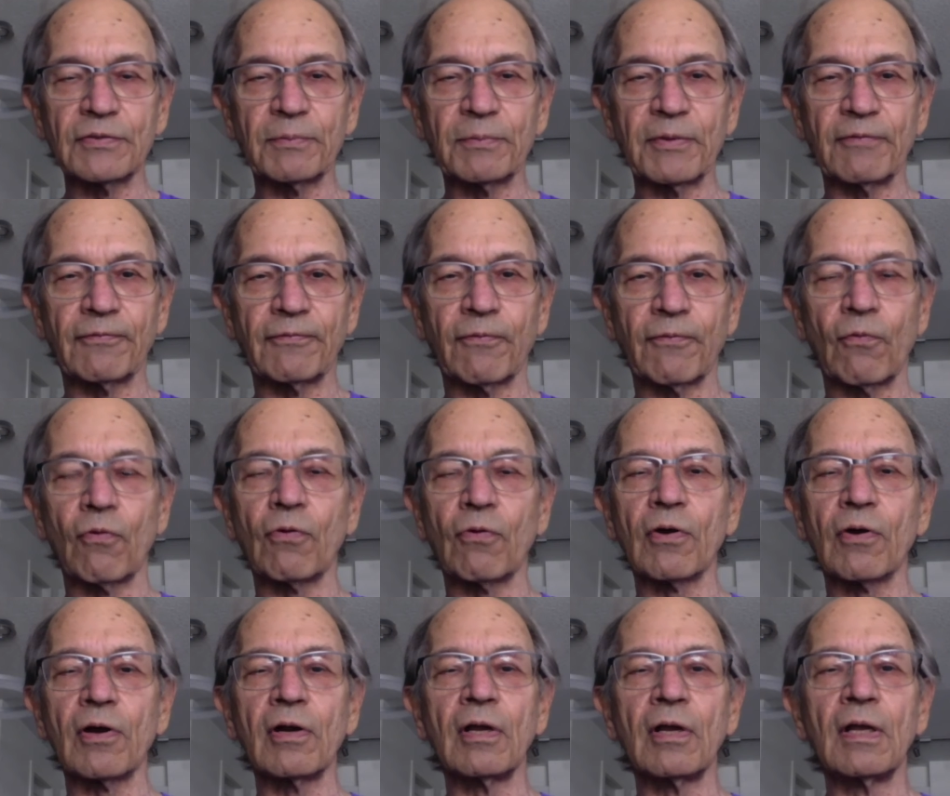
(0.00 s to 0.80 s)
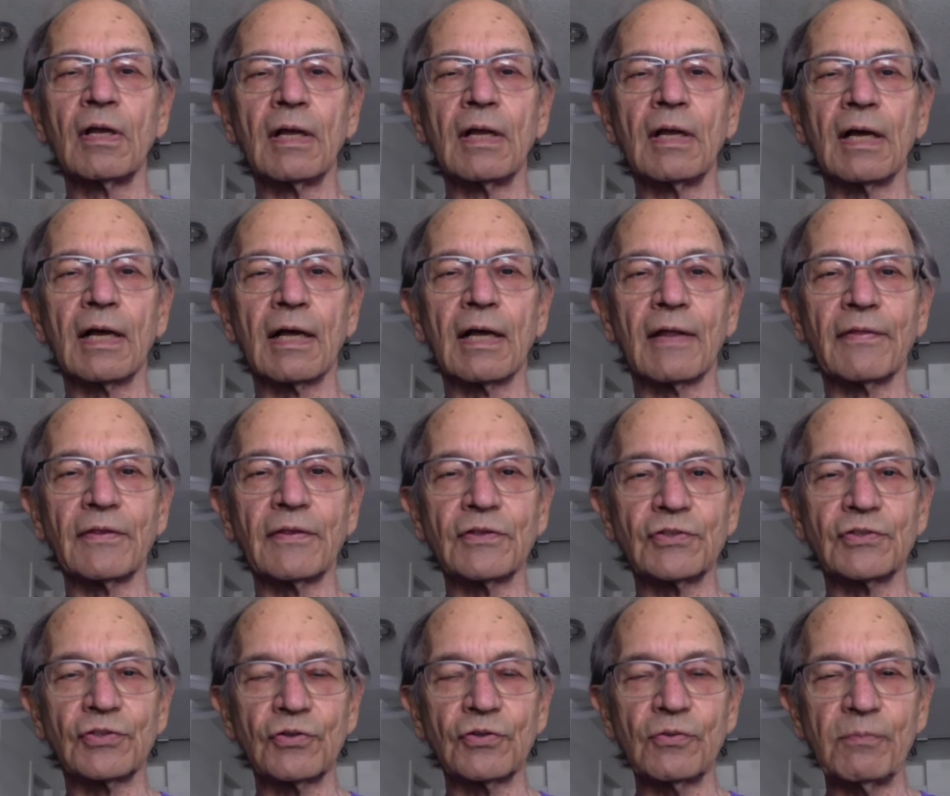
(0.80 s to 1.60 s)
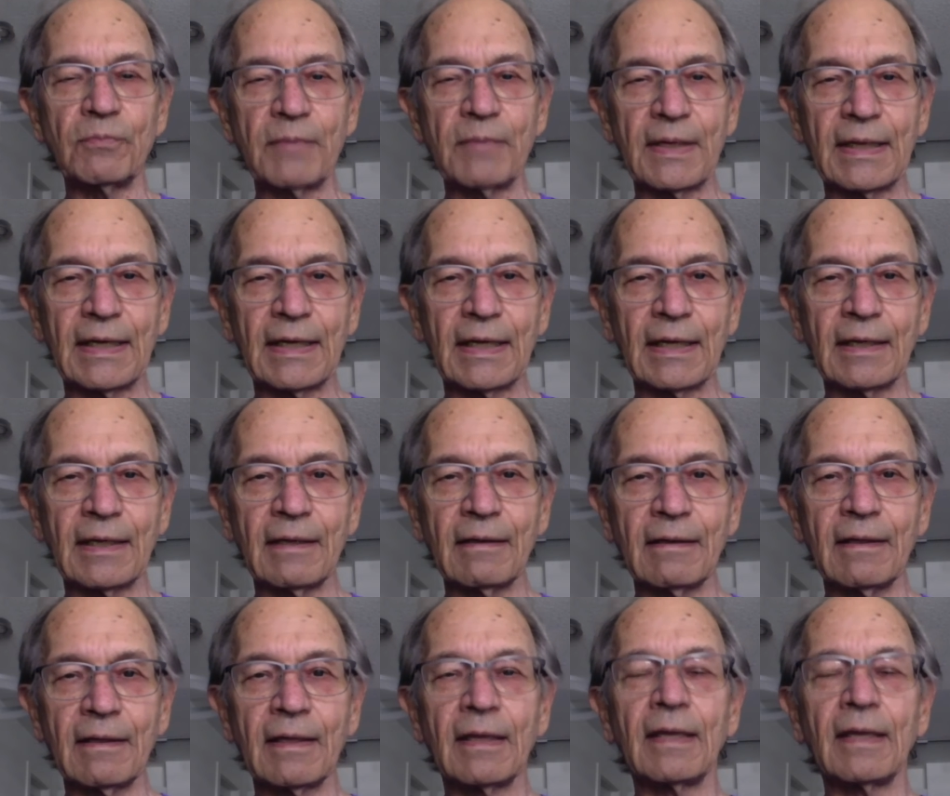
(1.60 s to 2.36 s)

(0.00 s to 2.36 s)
before the Zoom meeting,